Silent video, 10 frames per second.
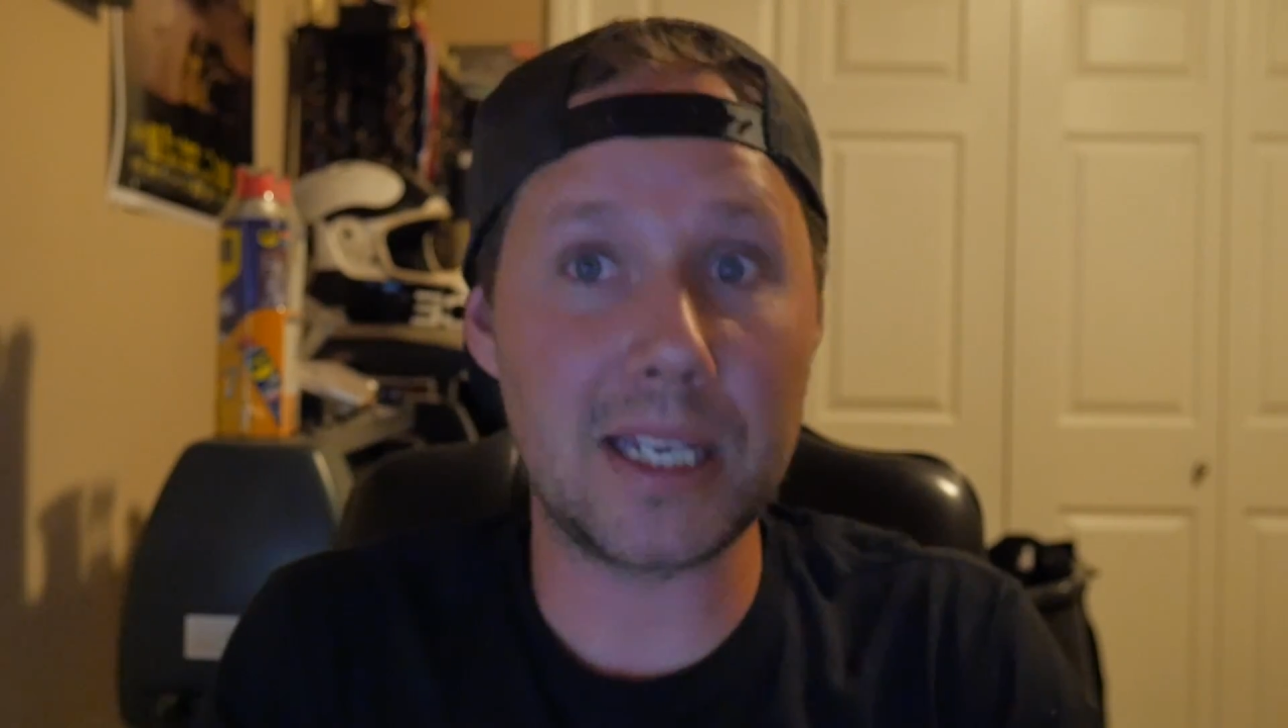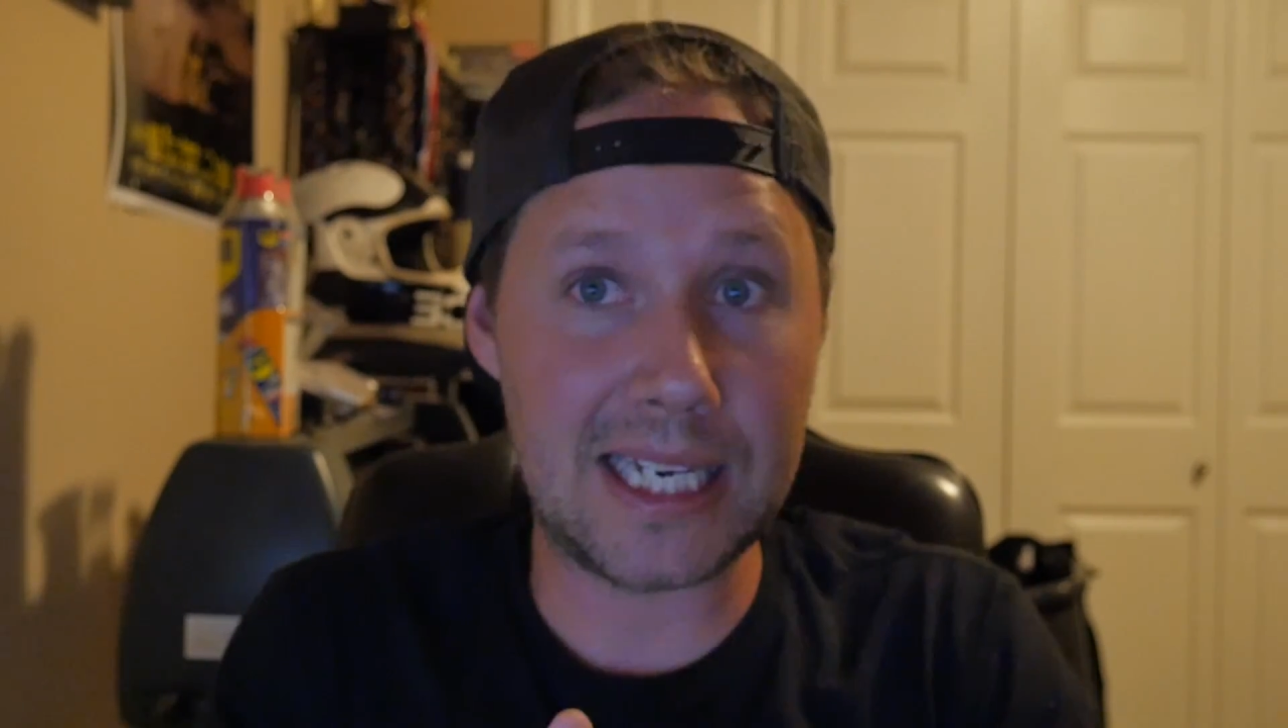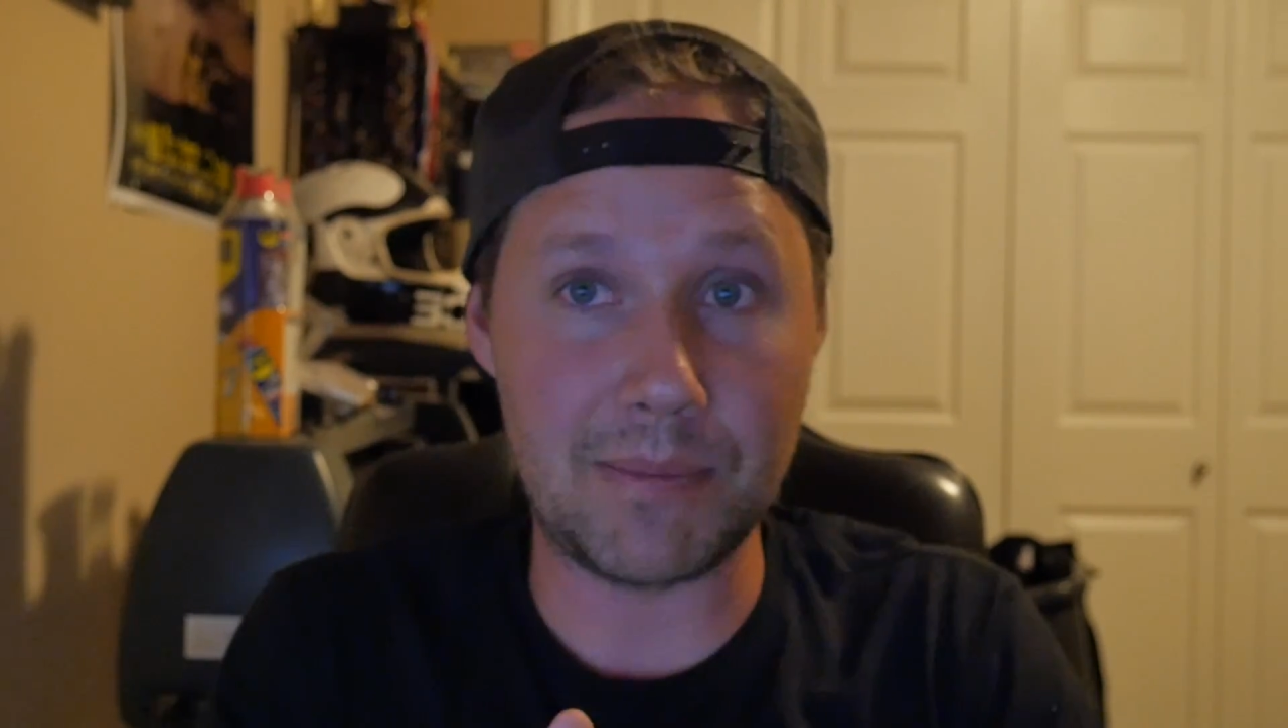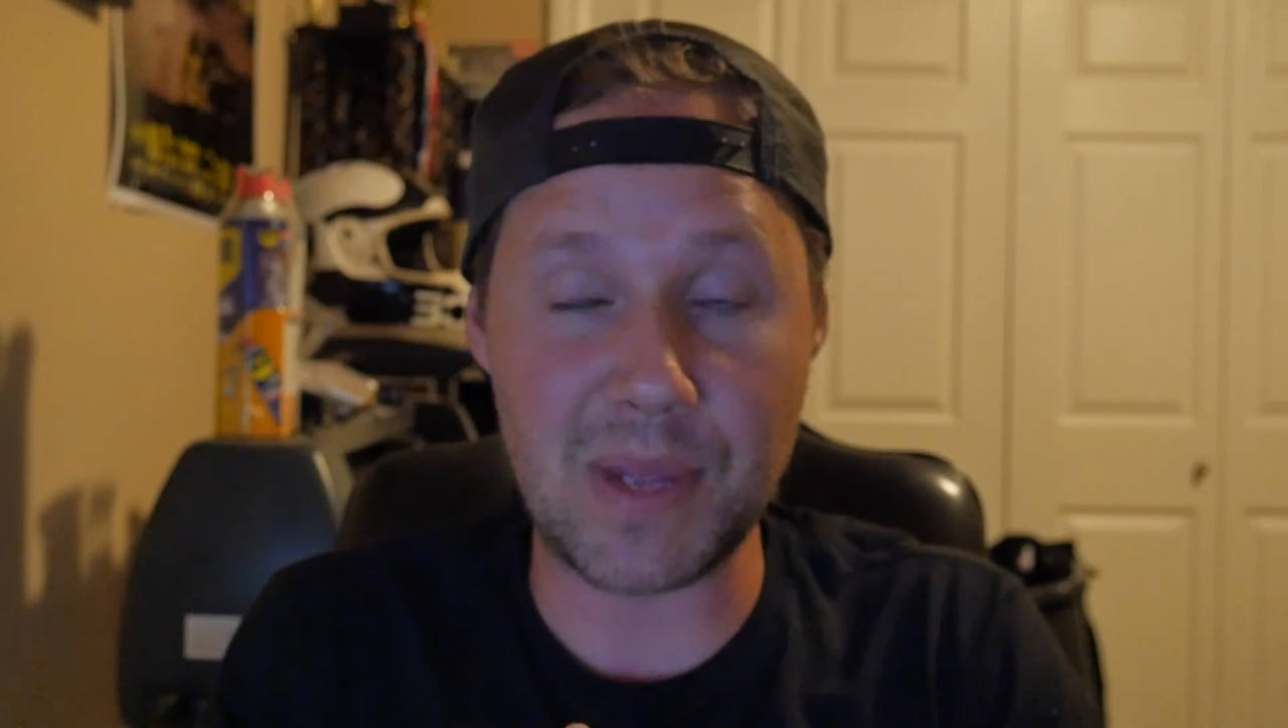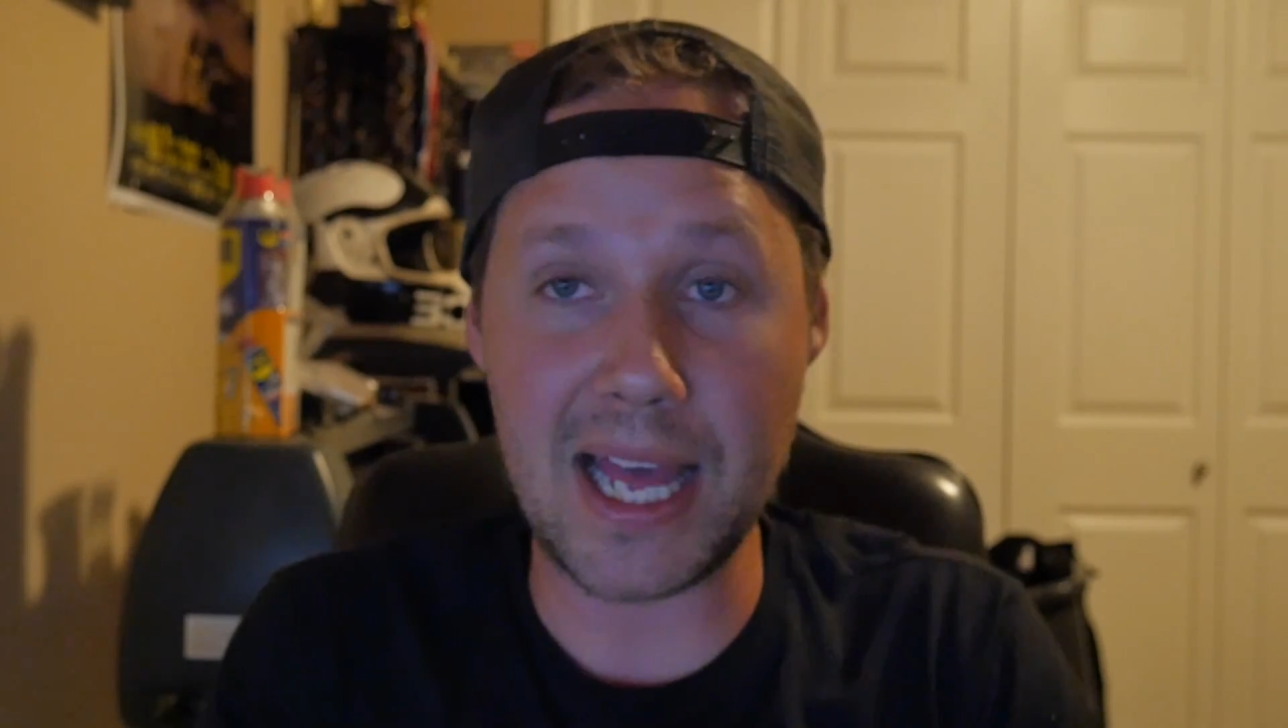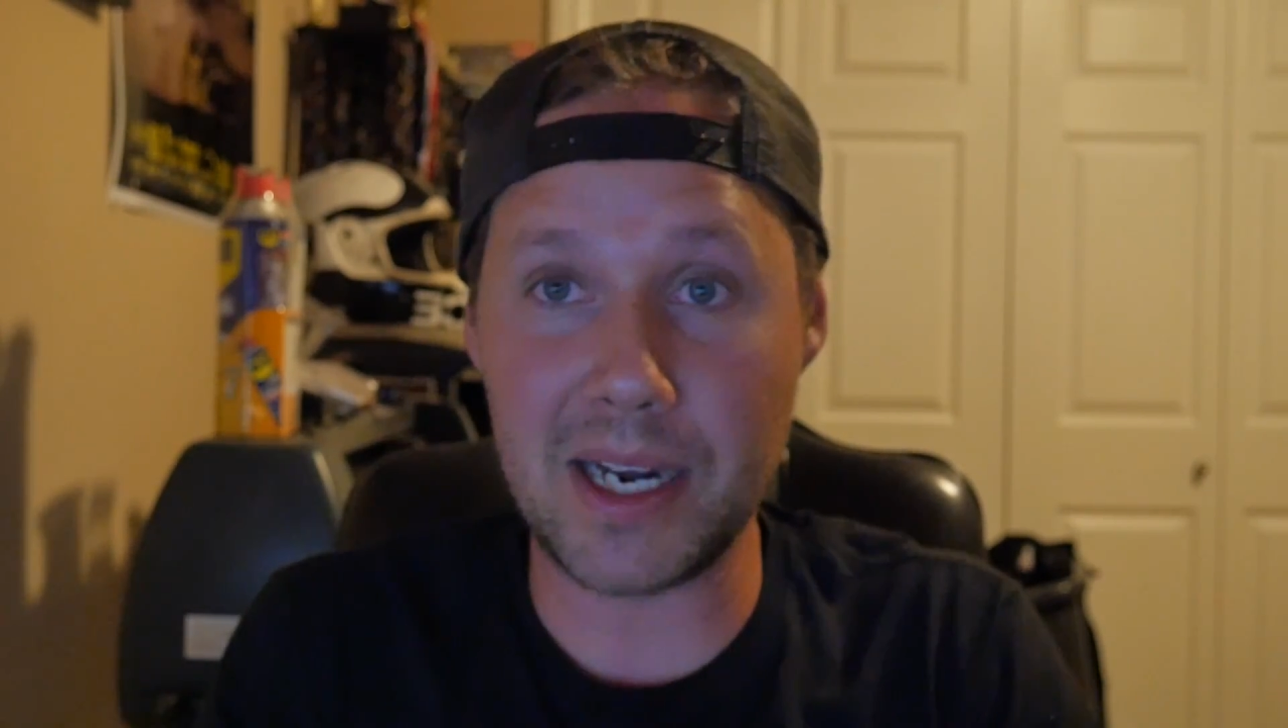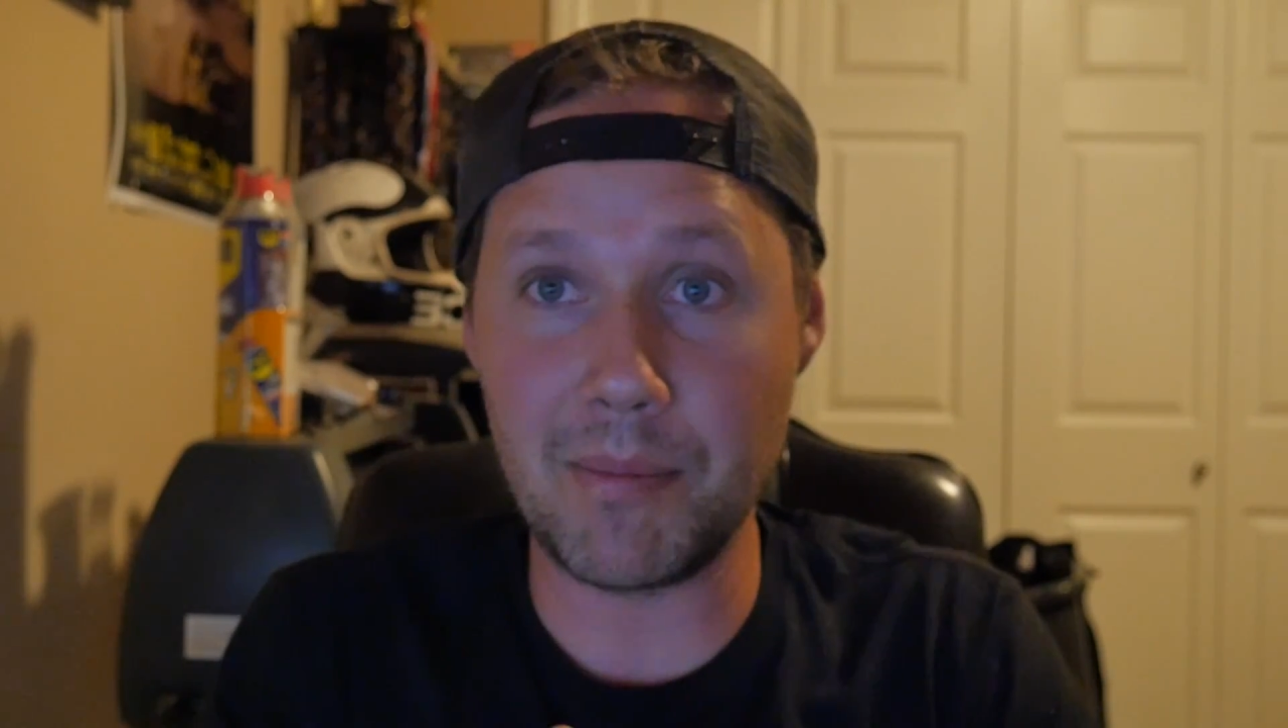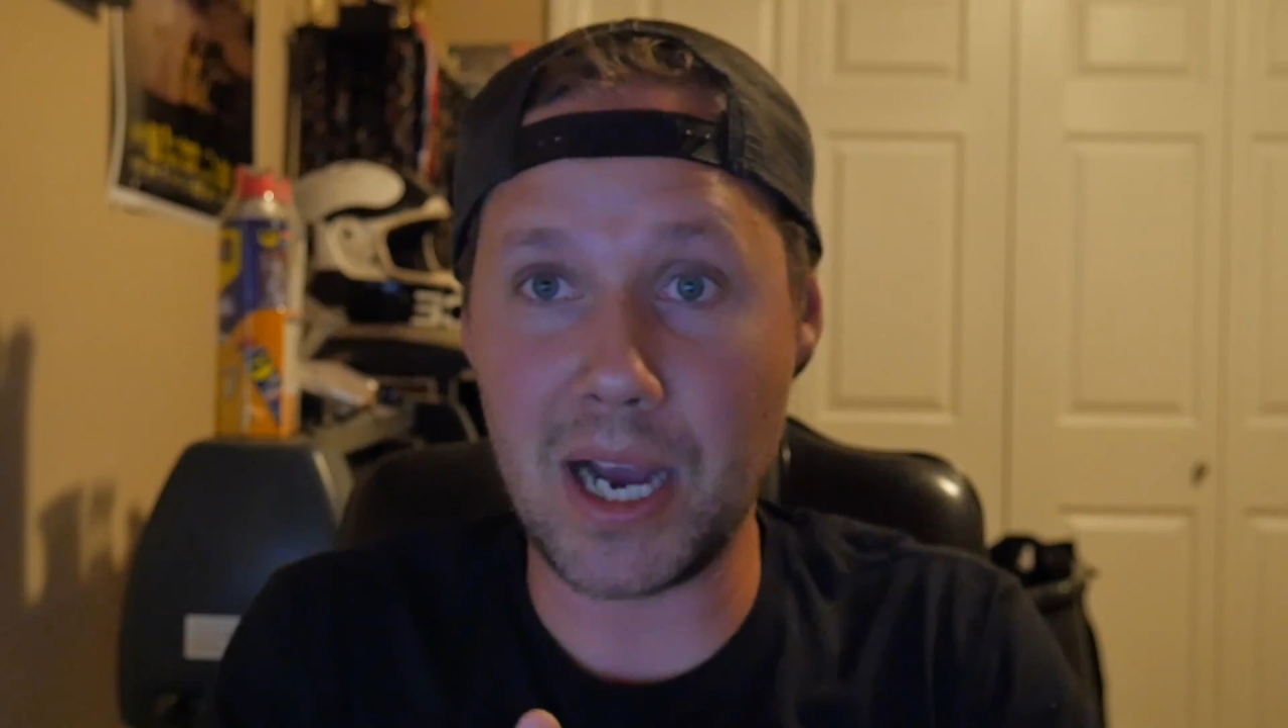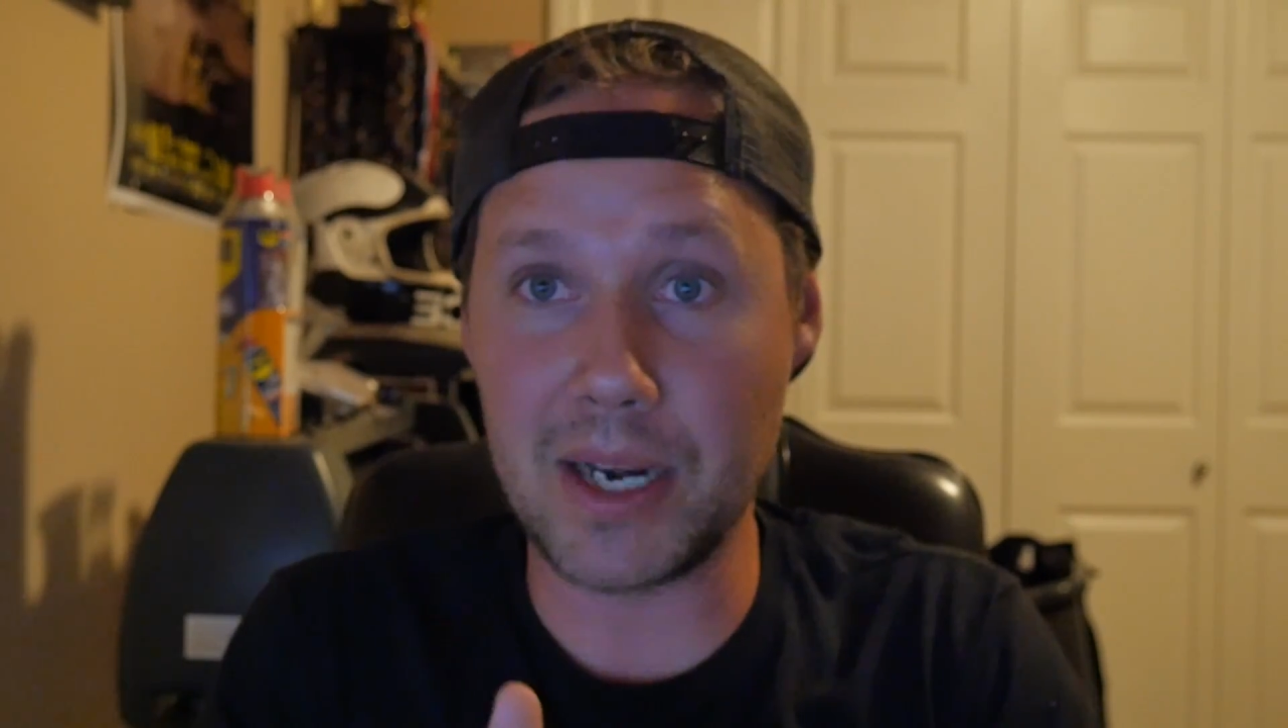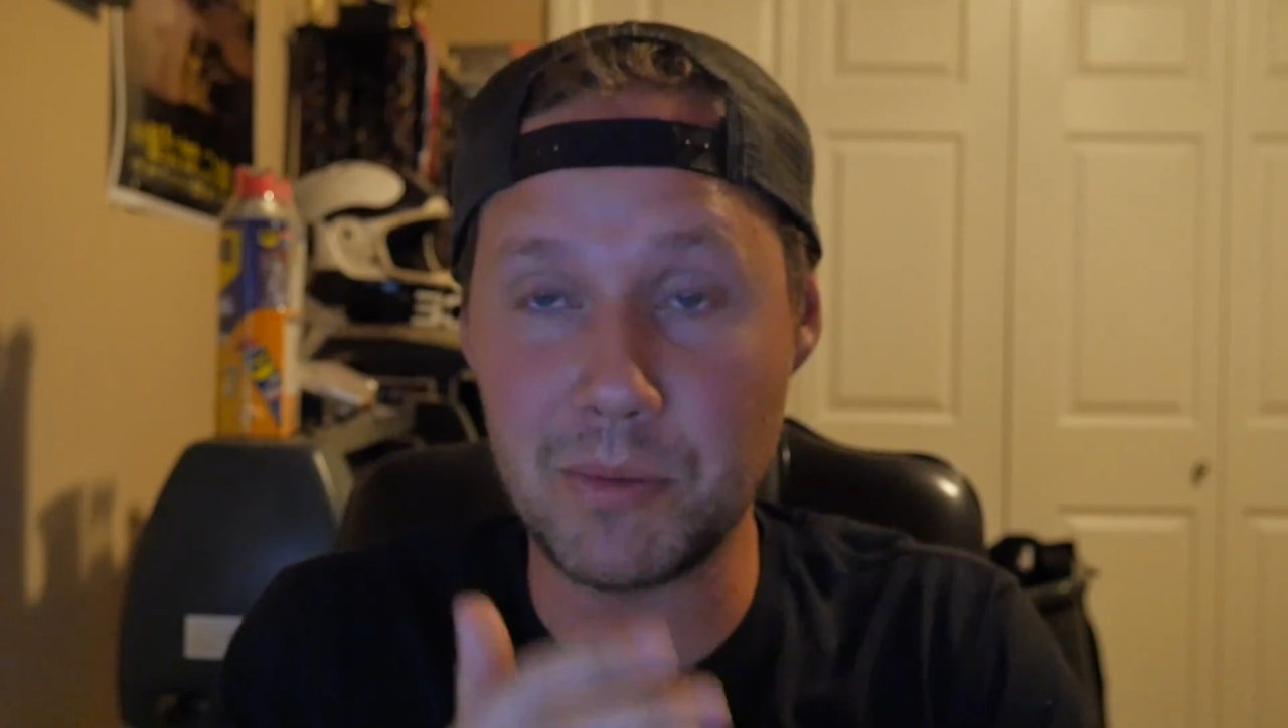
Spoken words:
keep that in mind